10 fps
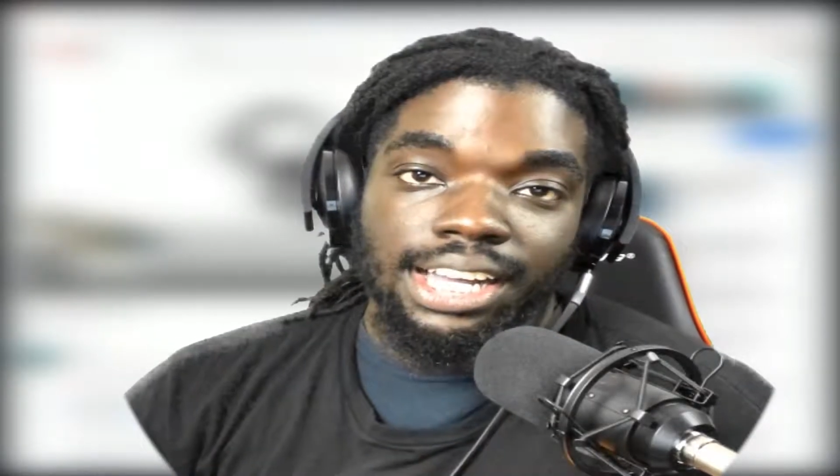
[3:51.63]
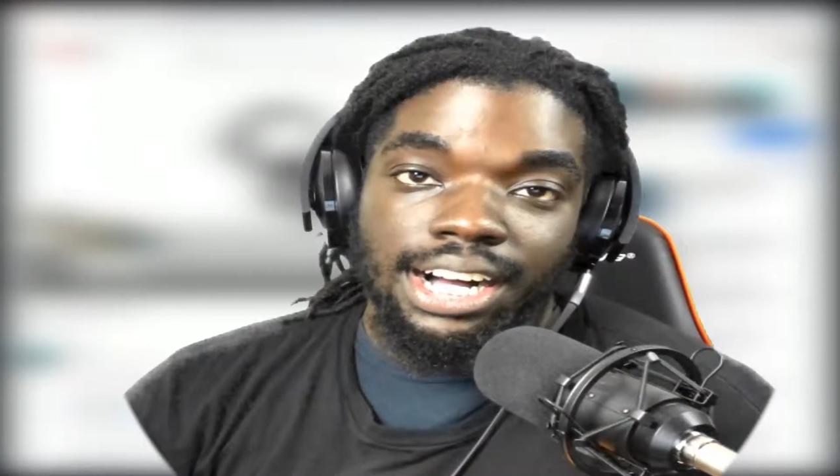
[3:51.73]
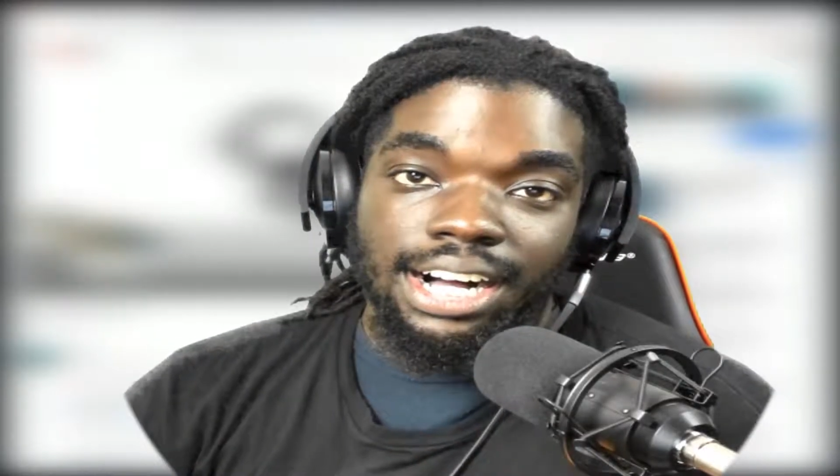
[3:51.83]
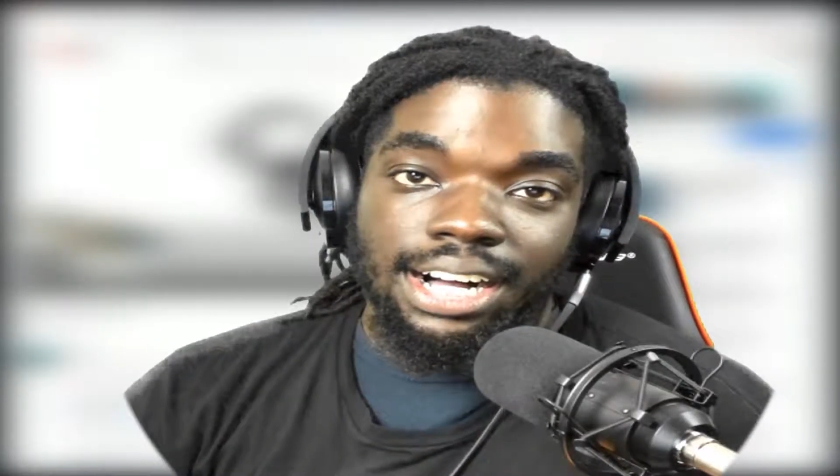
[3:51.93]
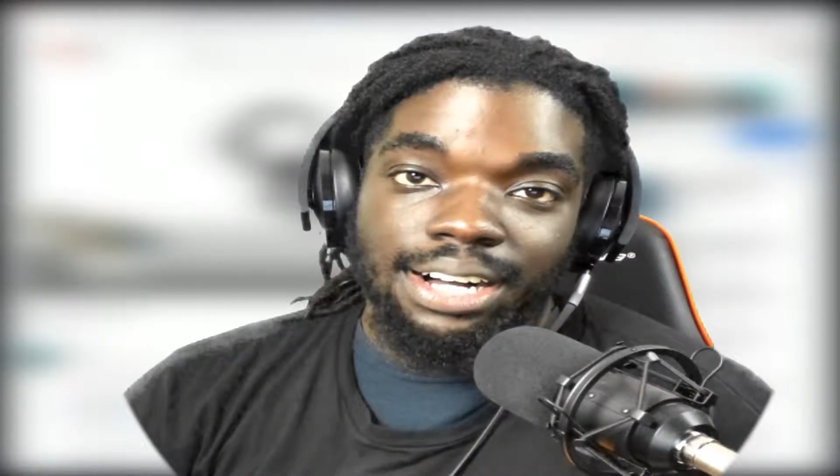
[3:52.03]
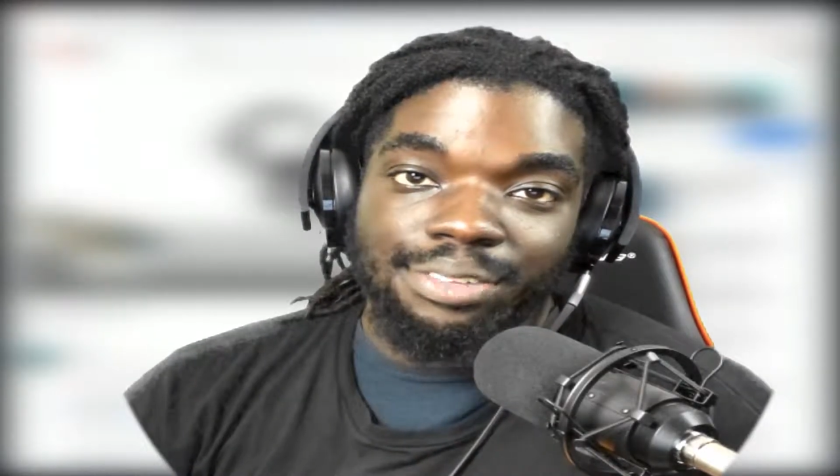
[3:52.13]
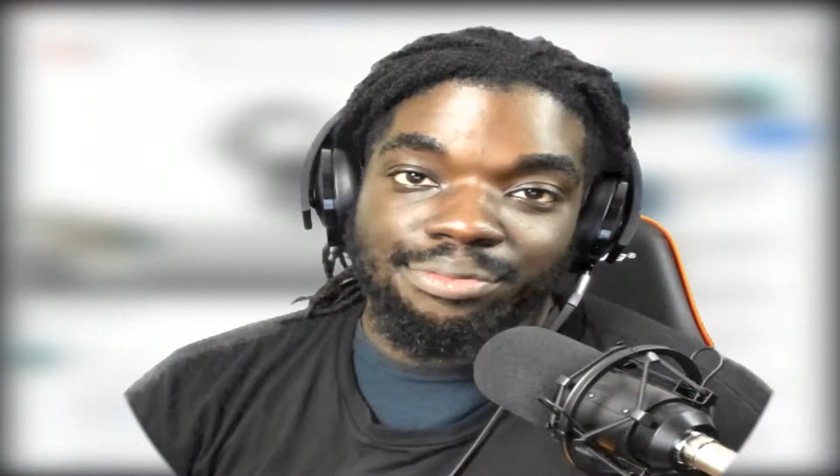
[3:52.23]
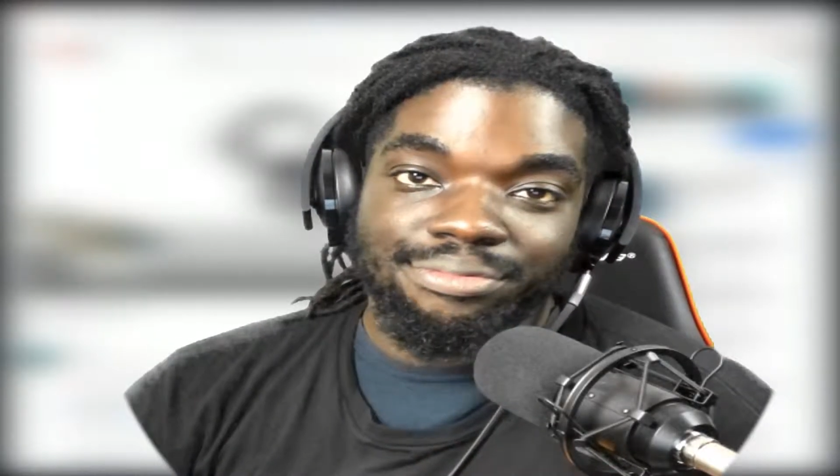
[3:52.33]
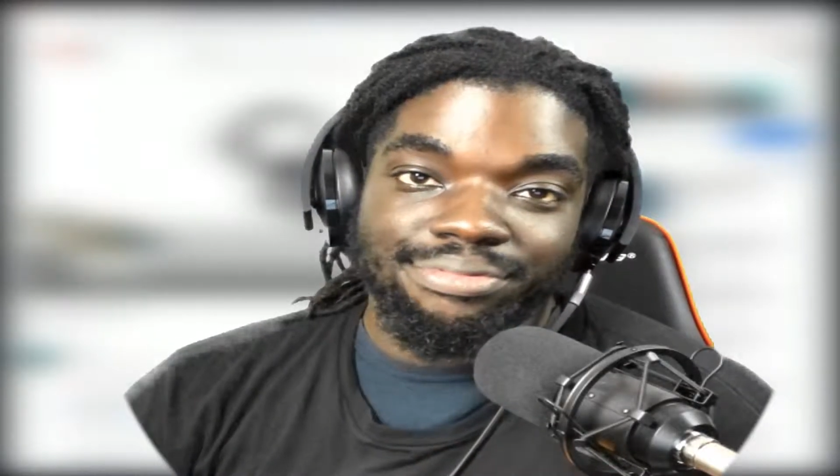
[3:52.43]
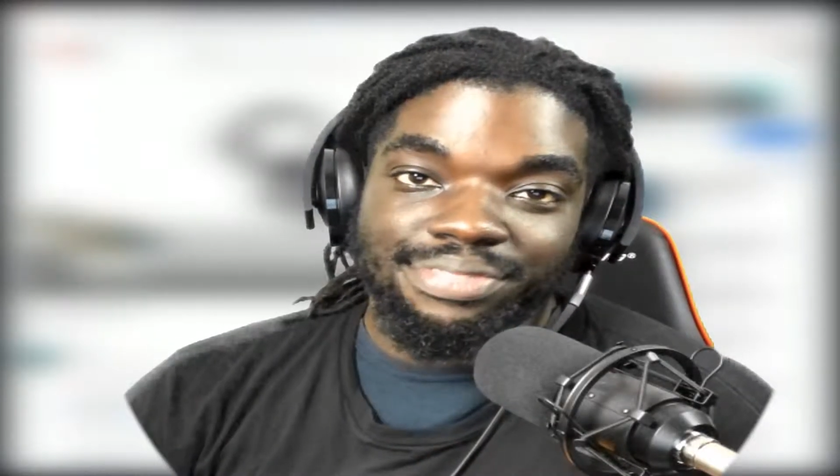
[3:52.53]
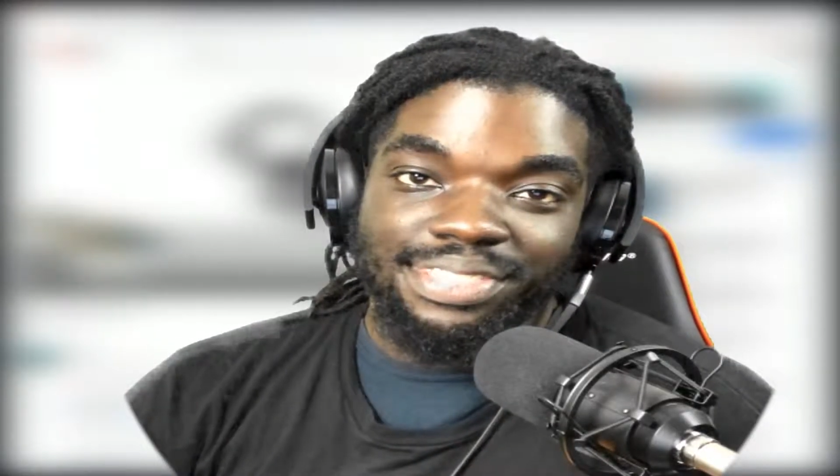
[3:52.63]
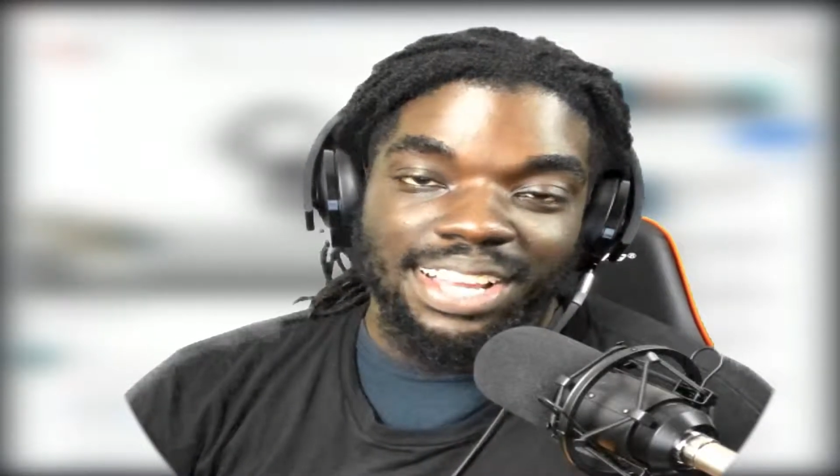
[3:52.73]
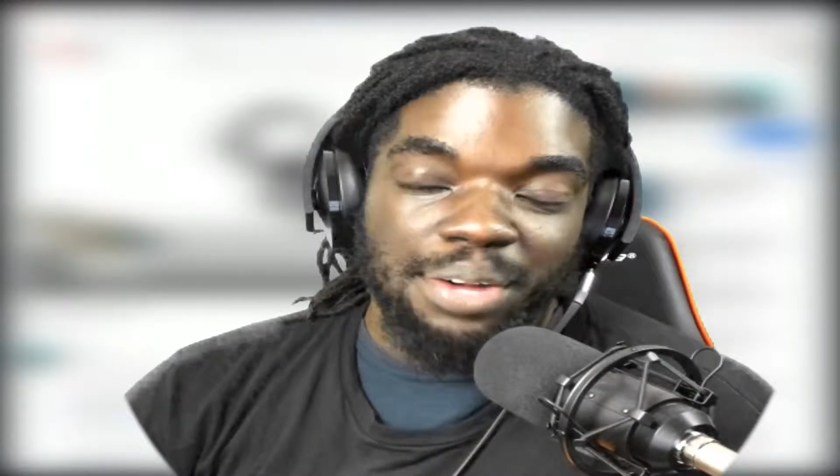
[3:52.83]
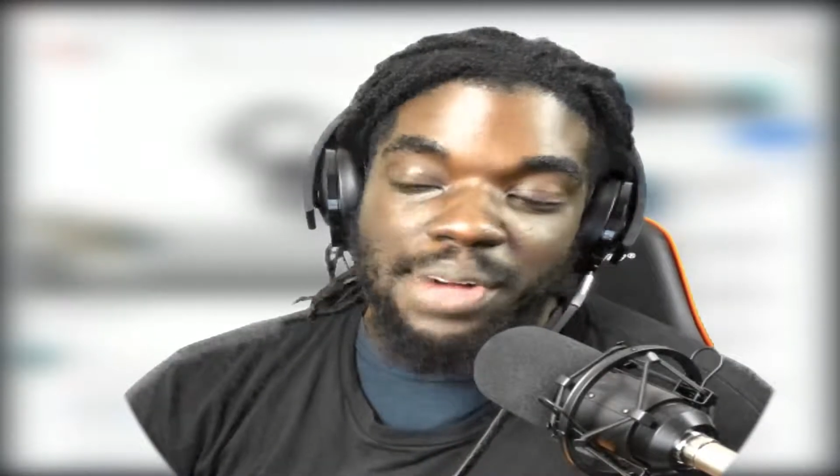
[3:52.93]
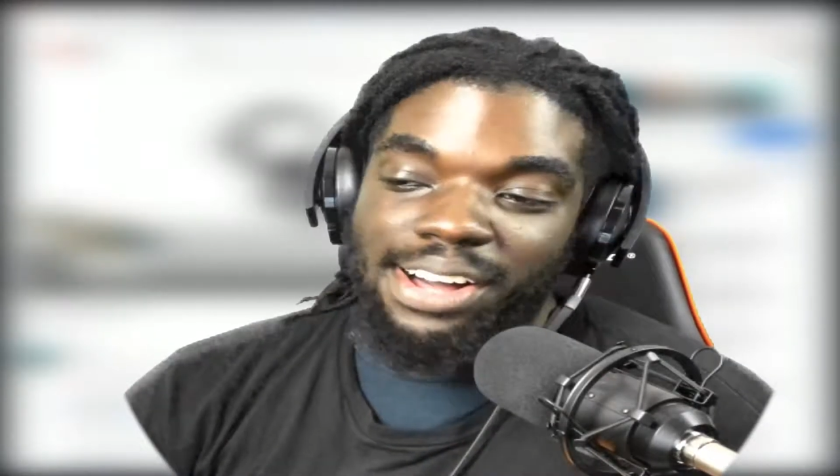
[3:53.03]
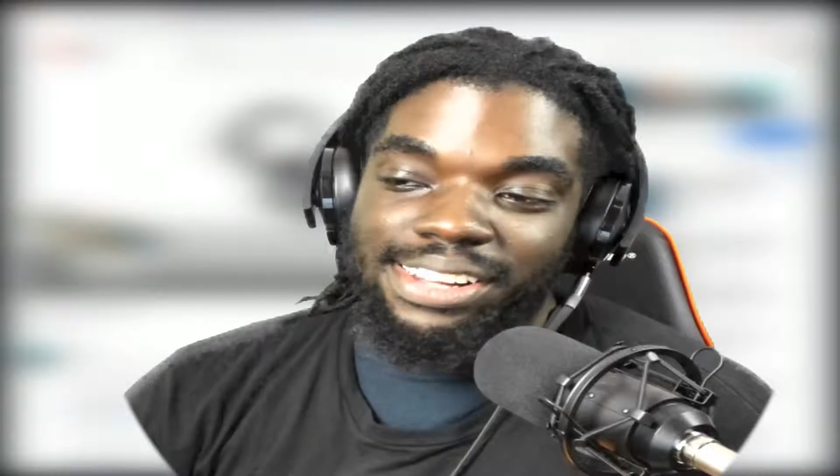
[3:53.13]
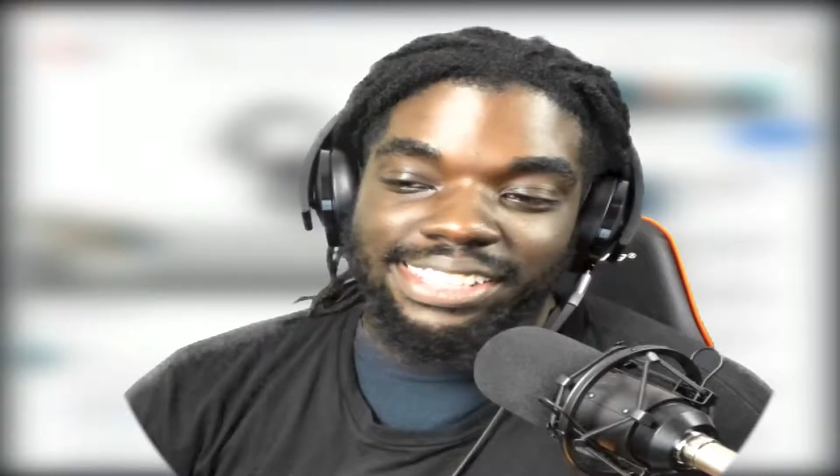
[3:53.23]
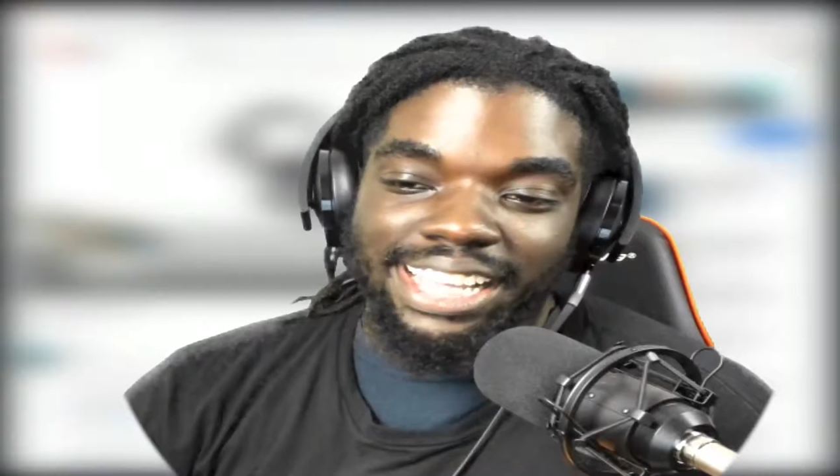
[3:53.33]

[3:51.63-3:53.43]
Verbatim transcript: um about